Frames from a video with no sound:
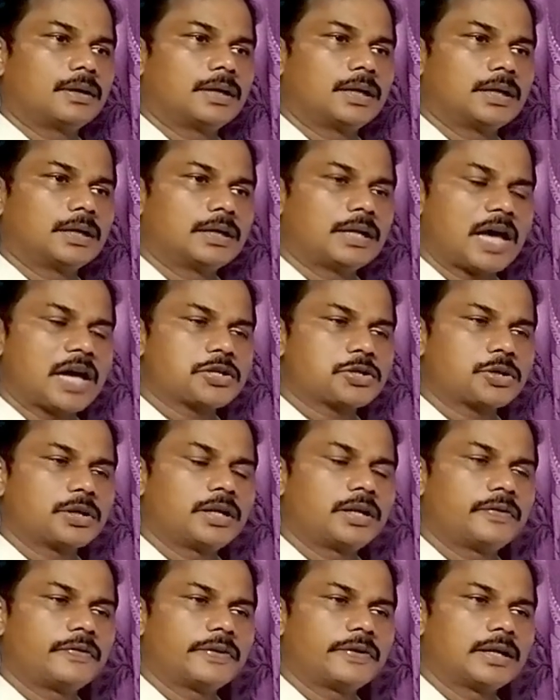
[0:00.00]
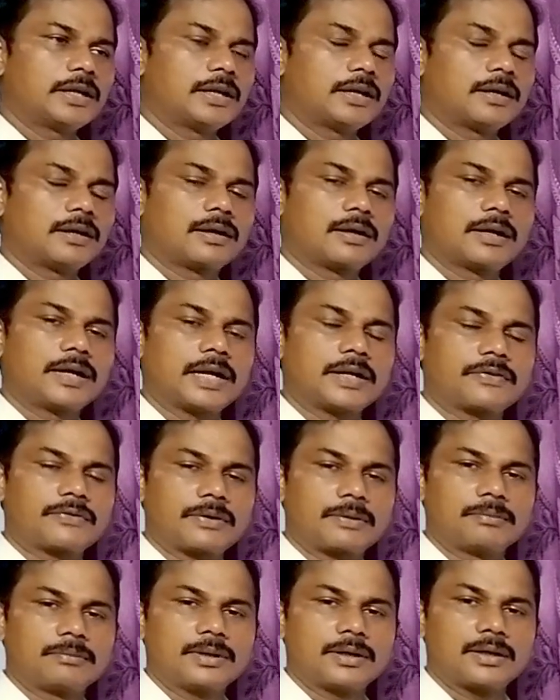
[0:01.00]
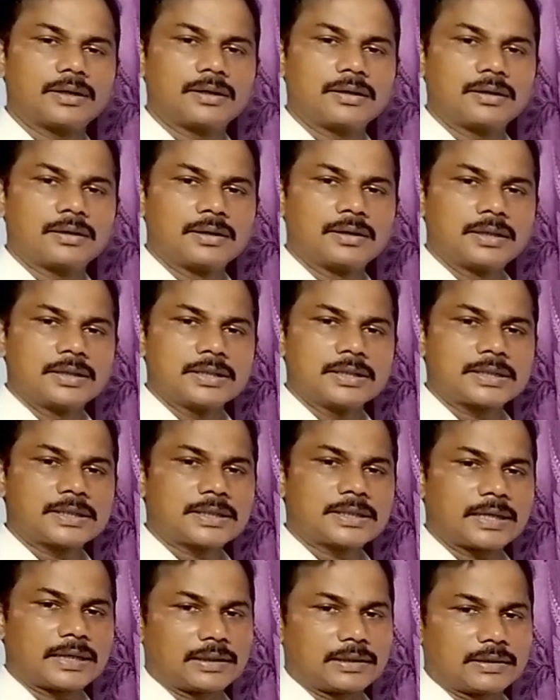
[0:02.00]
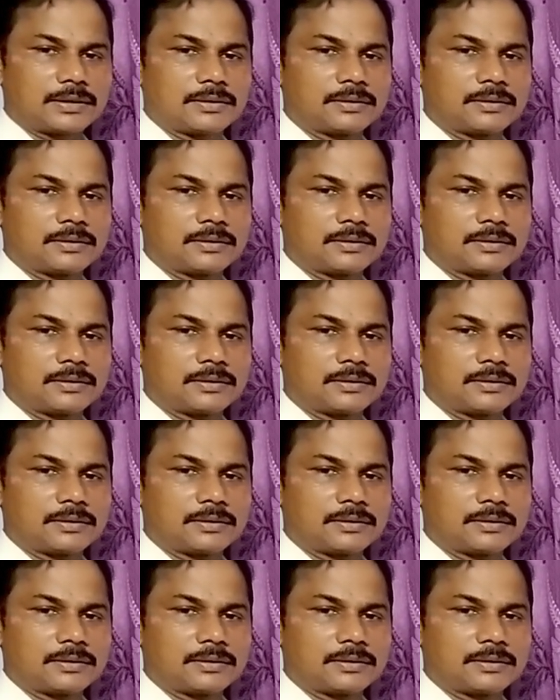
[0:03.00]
Naturally, we'll get from the sun.